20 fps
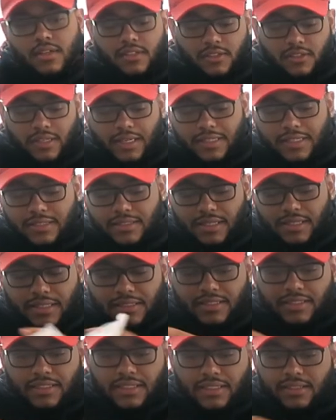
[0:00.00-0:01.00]
So let's
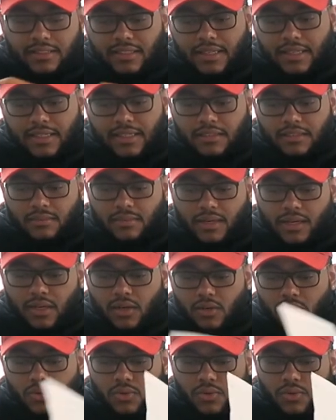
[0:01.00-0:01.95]
let's see these things, man.